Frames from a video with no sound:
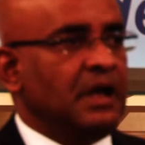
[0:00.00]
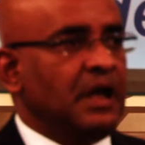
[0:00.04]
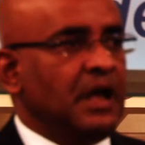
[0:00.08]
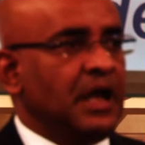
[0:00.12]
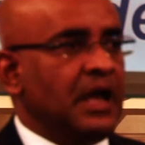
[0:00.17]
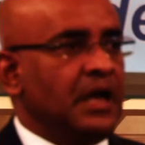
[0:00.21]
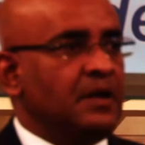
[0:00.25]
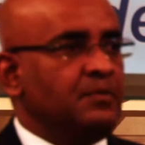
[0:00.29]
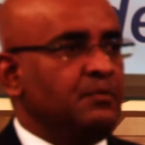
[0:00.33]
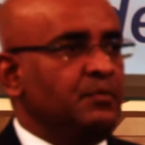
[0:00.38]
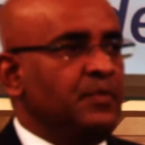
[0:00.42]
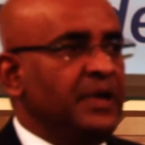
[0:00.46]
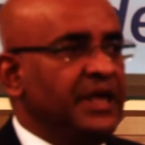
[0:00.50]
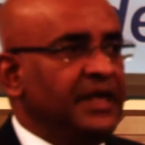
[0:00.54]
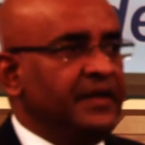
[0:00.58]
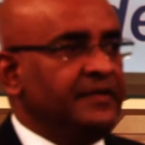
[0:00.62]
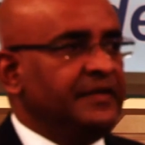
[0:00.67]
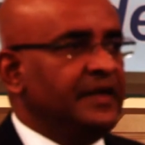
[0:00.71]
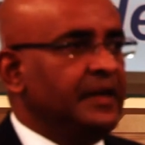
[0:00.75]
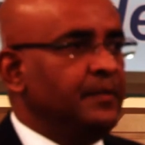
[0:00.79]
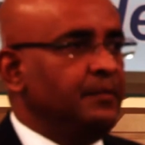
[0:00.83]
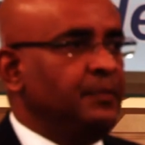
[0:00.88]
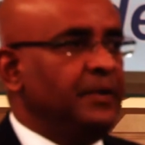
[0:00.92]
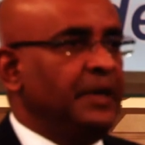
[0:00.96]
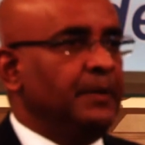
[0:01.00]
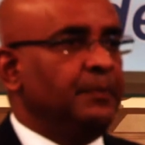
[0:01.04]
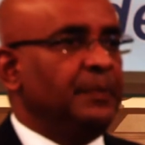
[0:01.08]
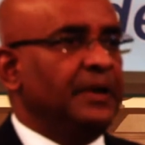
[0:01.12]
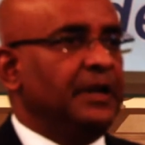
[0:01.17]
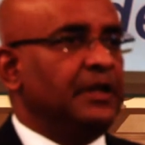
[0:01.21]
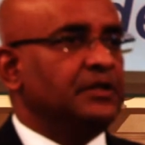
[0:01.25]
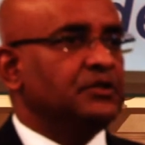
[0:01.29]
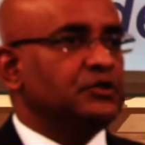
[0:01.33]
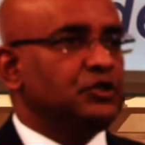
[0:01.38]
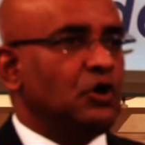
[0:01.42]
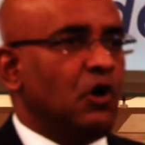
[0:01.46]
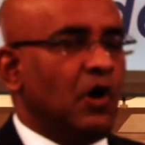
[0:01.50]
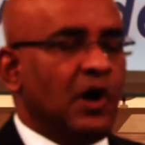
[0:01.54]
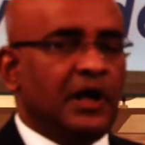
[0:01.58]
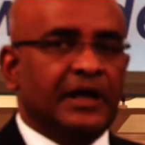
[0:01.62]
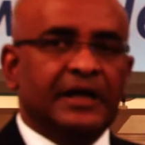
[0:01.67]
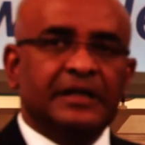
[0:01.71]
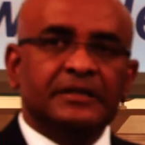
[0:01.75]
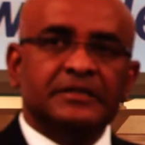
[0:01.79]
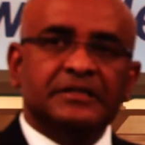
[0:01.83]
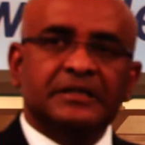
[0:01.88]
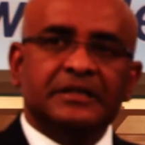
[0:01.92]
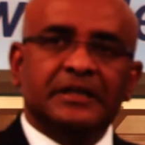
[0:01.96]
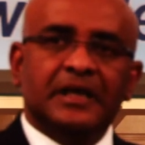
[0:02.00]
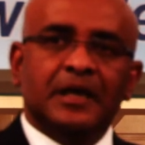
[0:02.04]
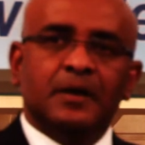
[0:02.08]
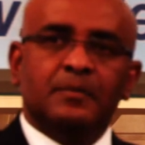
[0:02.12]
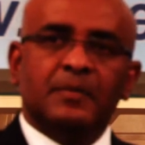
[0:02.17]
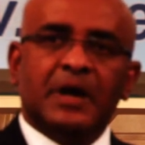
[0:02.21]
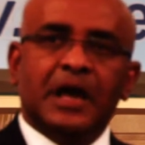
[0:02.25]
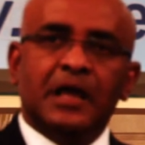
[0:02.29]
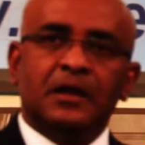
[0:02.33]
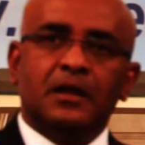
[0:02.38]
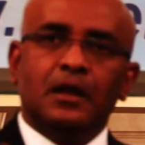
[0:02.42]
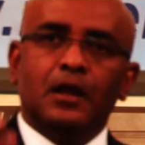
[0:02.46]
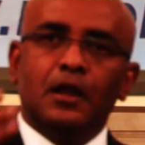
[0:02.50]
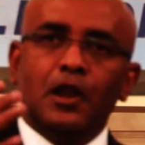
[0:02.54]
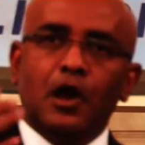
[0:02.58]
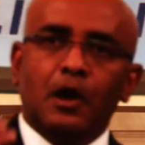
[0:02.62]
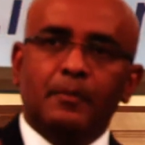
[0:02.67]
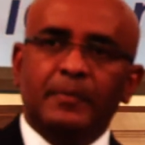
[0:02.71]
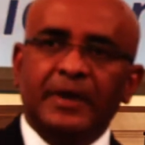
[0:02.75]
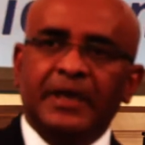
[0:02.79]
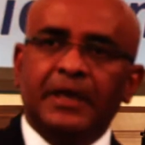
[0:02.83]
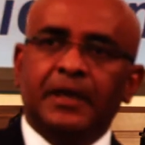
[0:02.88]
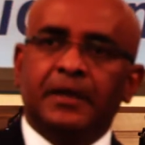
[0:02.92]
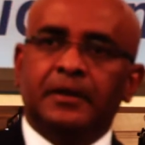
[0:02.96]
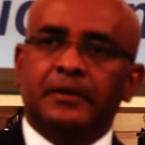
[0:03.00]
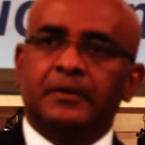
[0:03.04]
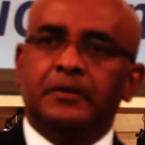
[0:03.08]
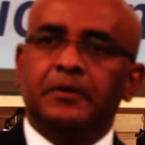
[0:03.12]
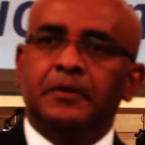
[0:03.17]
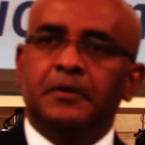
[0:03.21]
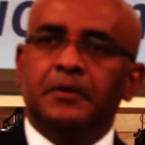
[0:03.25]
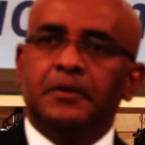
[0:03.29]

And meeting people and talking to them and lobbying.